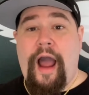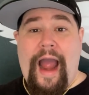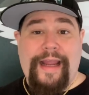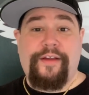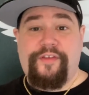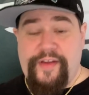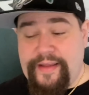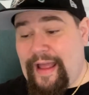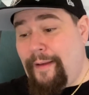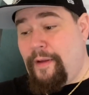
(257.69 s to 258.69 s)
I could see
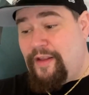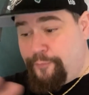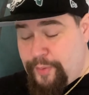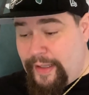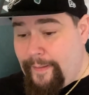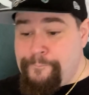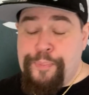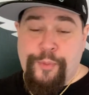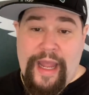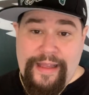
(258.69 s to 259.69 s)
that as being
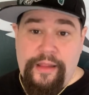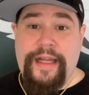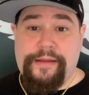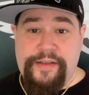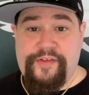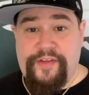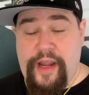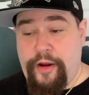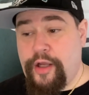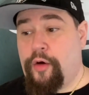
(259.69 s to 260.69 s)
a likely
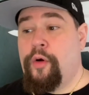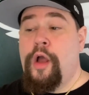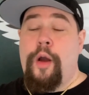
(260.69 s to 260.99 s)
scenario.